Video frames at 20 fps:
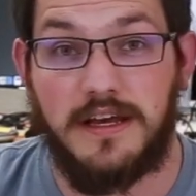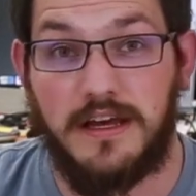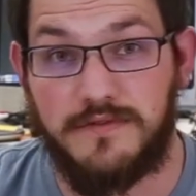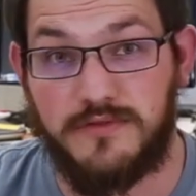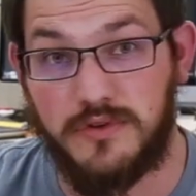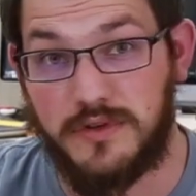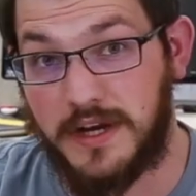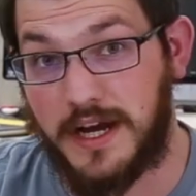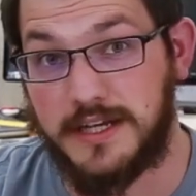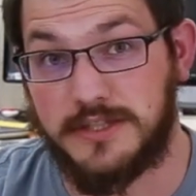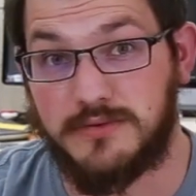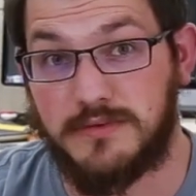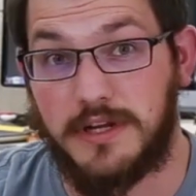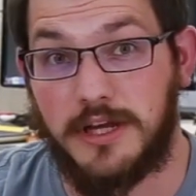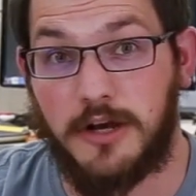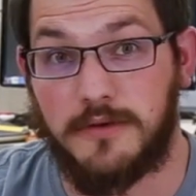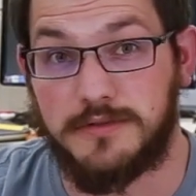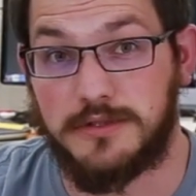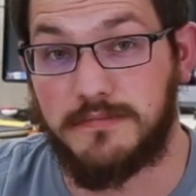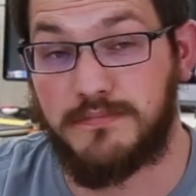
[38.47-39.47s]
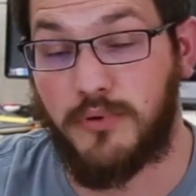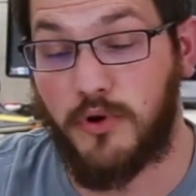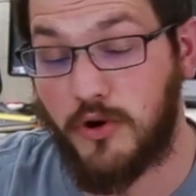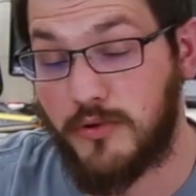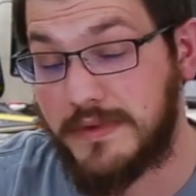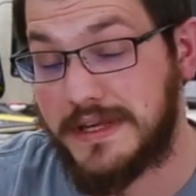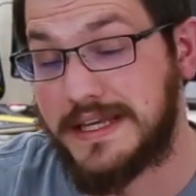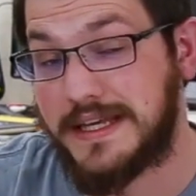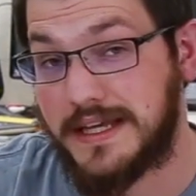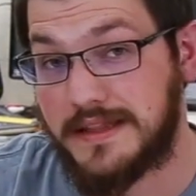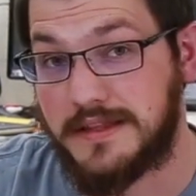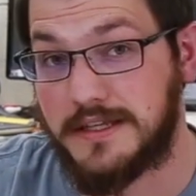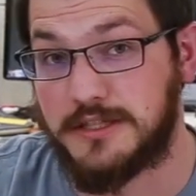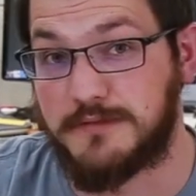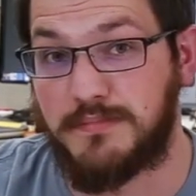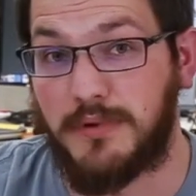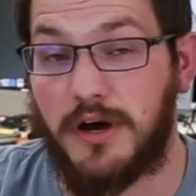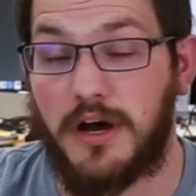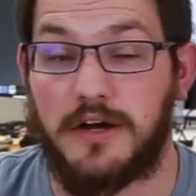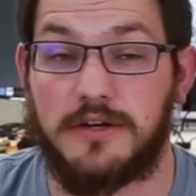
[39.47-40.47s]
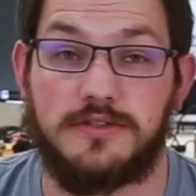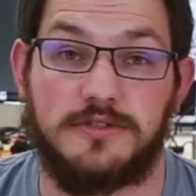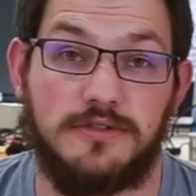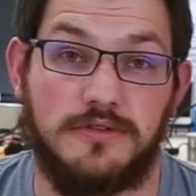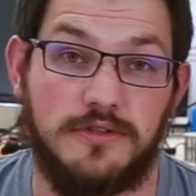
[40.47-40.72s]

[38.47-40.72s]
If you guys want to help support me get this box,